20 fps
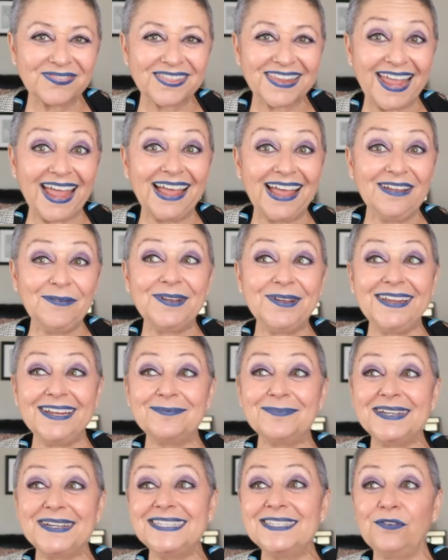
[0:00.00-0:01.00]
I will
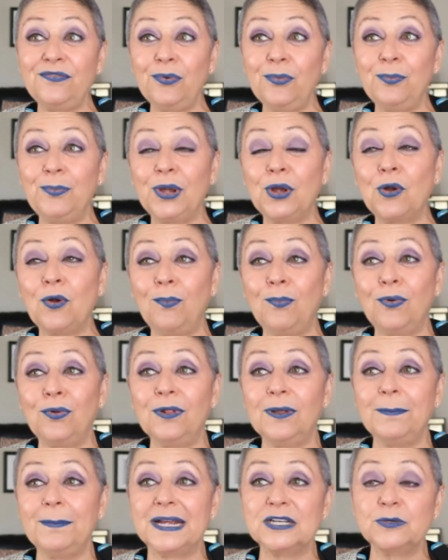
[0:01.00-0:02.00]
get myself a big old
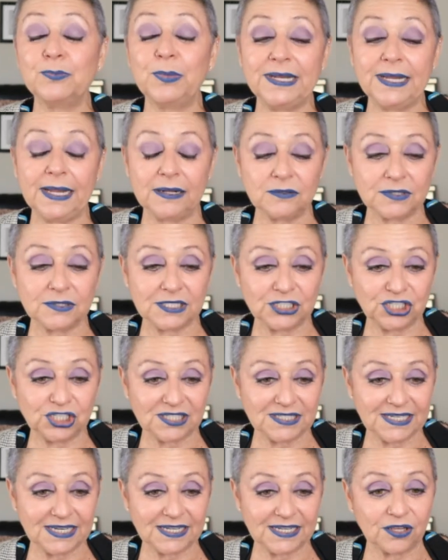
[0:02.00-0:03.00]
bowl of mashed potatoes and
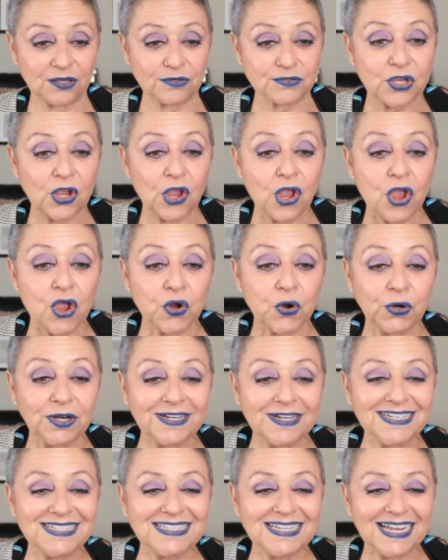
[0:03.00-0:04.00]
just eat those.
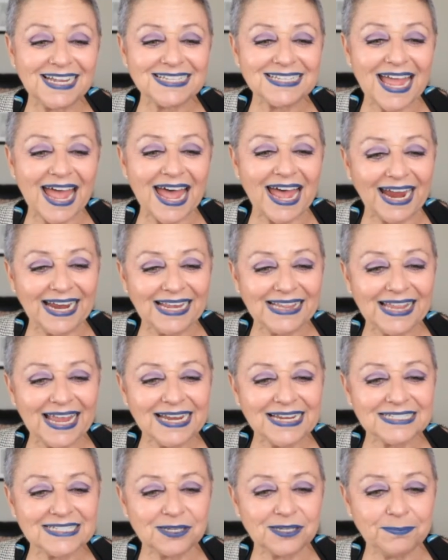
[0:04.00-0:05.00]
Courtney says, I
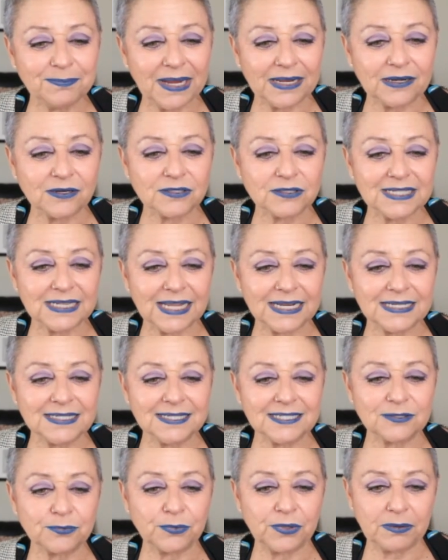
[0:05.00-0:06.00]
like tomato
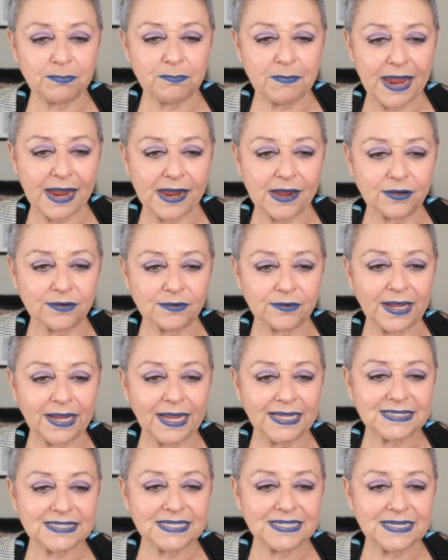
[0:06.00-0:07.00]
slices with mayo.
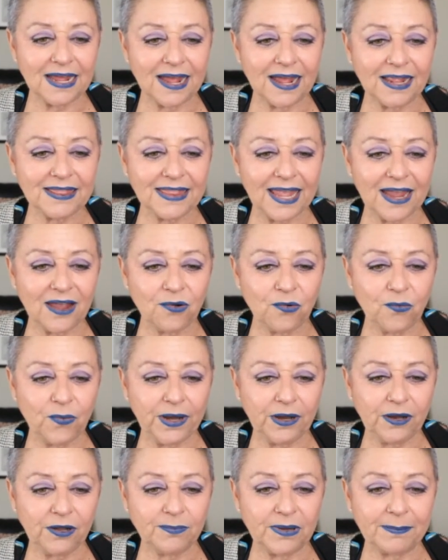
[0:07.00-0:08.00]
It's not that
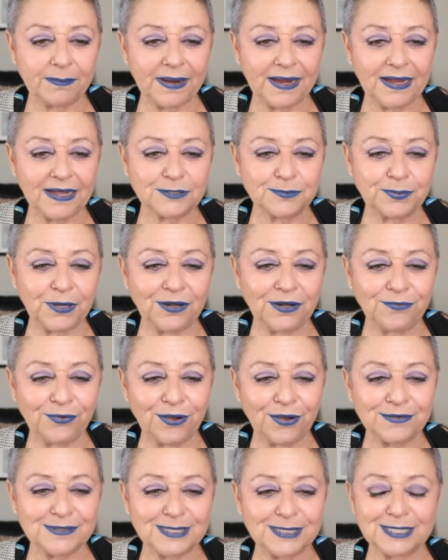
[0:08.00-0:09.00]
weird, but my husband
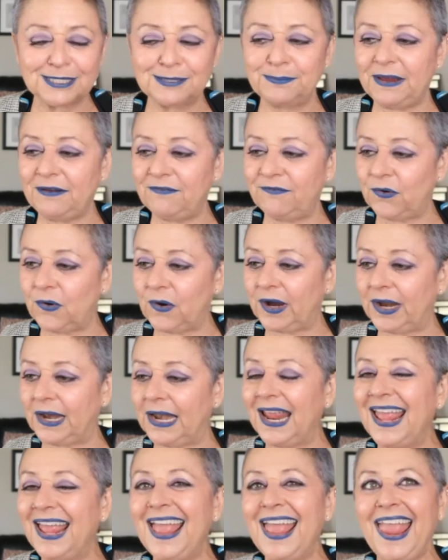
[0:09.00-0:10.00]
roasts me for
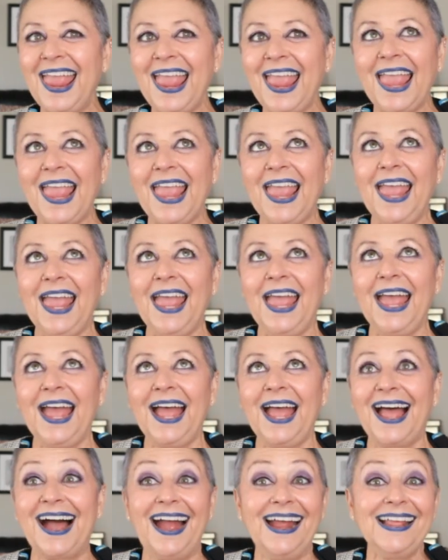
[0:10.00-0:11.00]
it.
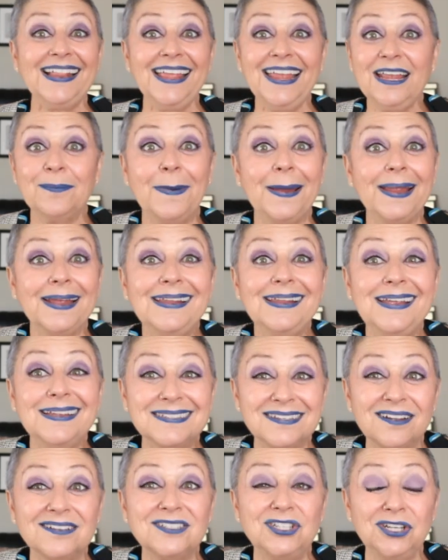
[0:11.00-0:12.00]
I like
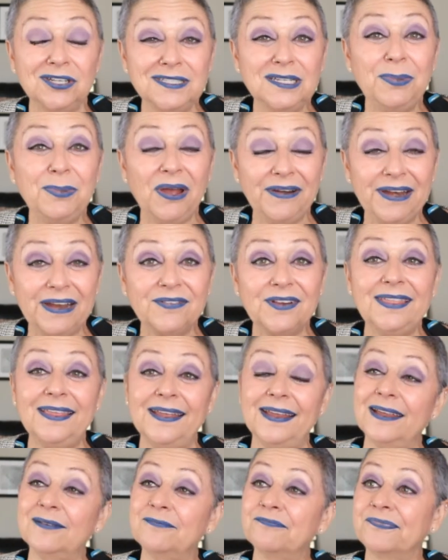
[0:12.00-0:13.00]
mayonnaise on just about
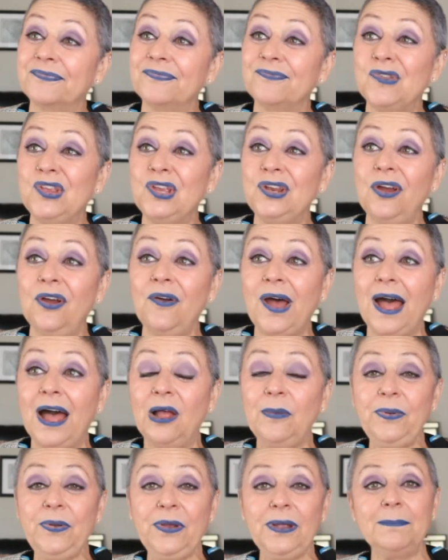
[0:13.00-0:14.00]
everything you know,
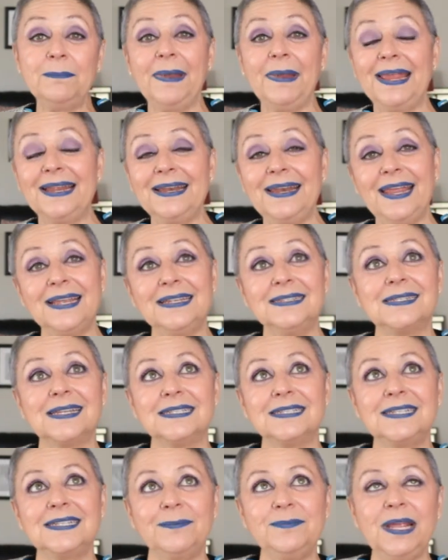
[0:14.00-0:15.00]
I'll put mayonnaise
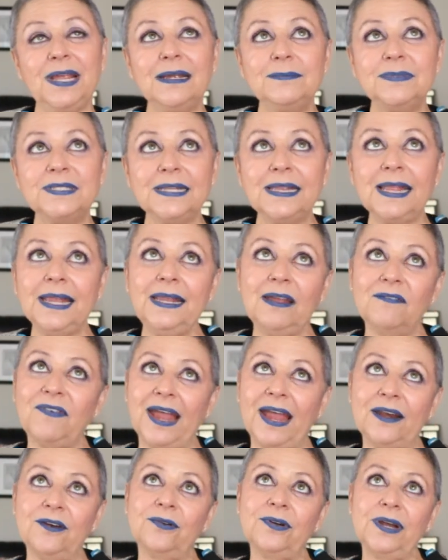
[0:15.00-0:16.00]
sometimes, like if
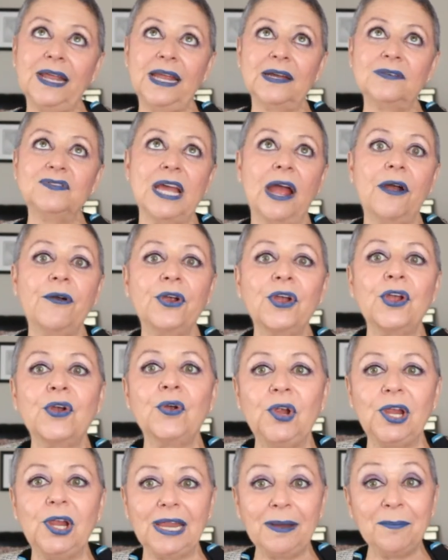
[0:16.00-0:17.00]
I don't have sour
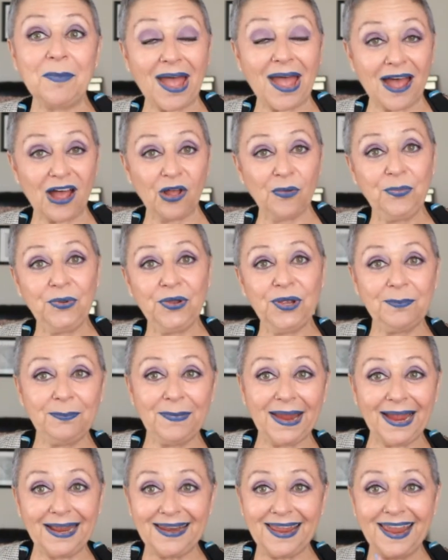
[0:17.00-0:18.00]
cream, I'll put
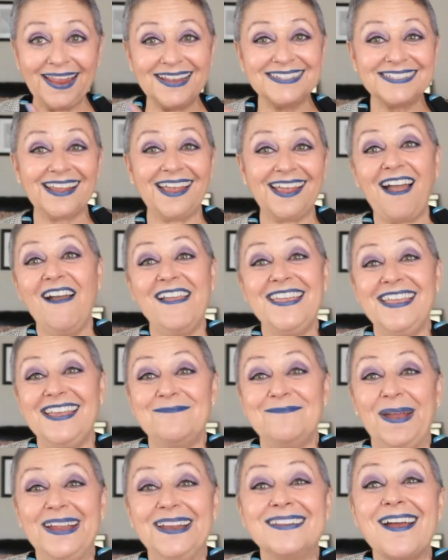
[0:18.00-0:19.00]
mayonnaise
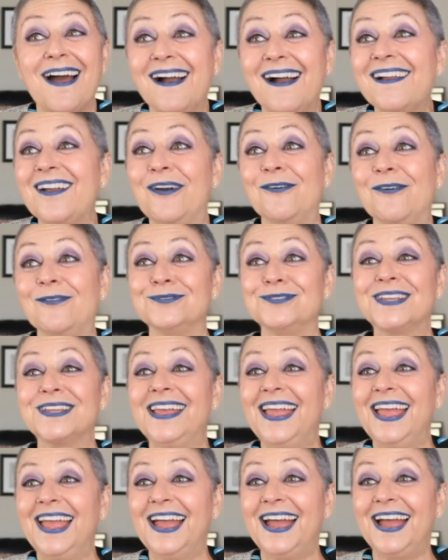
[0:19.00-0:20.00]
in my tacos,
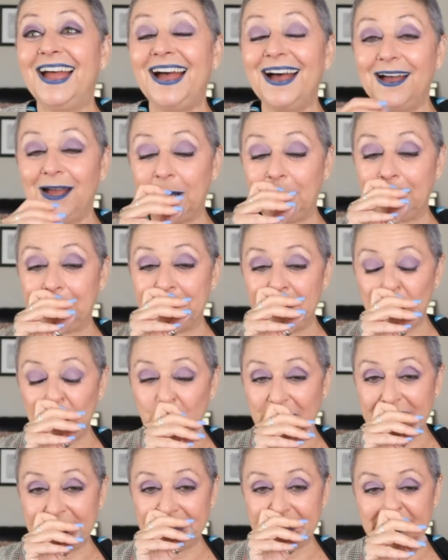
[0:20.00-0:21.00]
um,
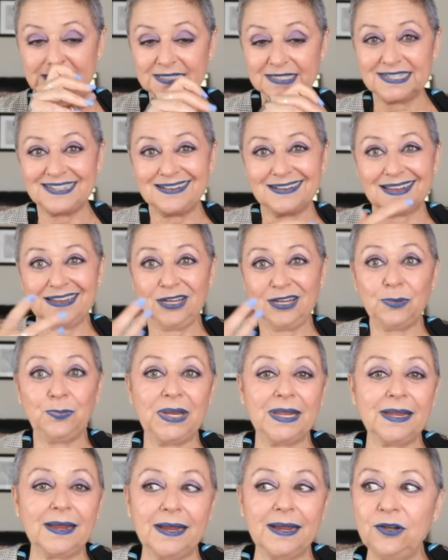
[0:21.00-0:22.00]
which is could
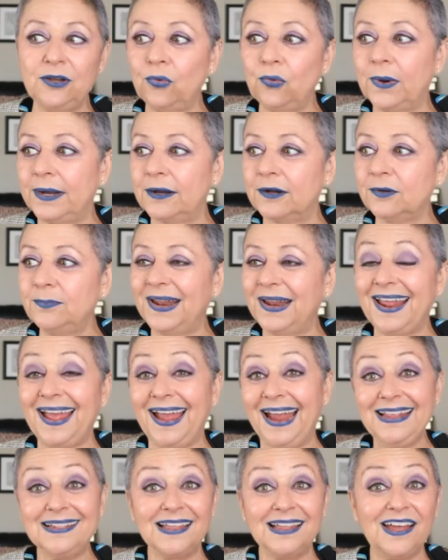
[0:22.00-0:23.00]
be kind of weird, but
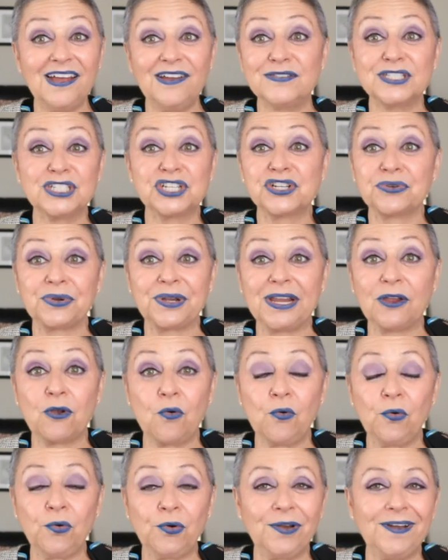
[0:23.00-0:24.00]
I love street
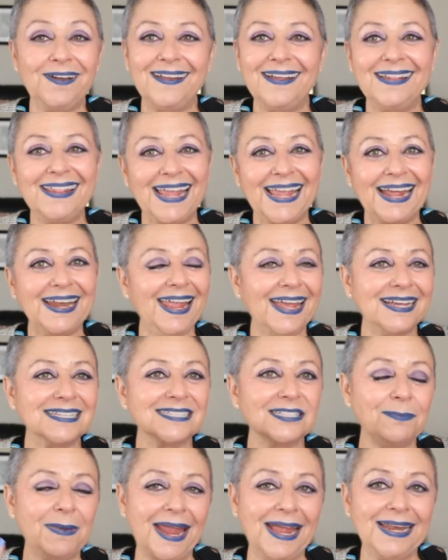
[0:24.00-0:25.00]
corn and that
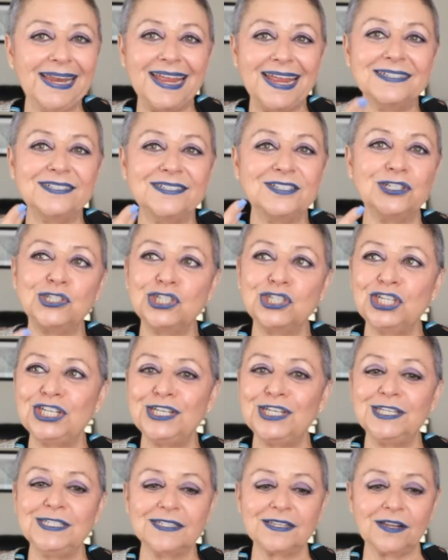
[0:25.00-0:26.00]
has mayonnaise and
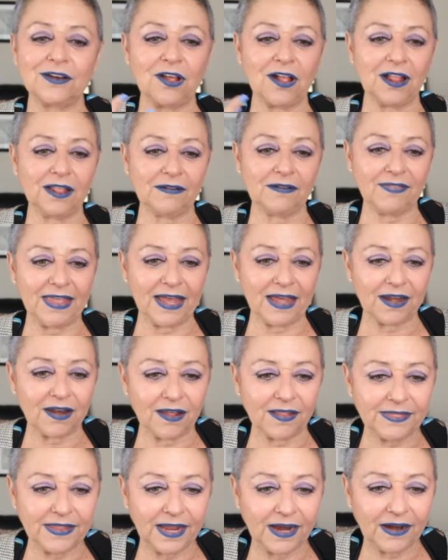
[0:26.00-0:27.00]
cheese and all of that
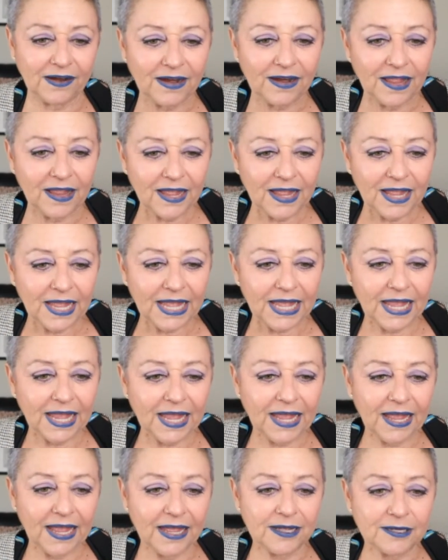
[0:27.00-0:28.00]
on there.
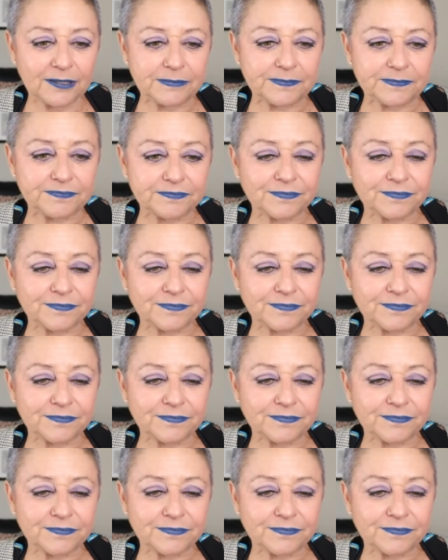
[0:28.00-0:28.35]
Um,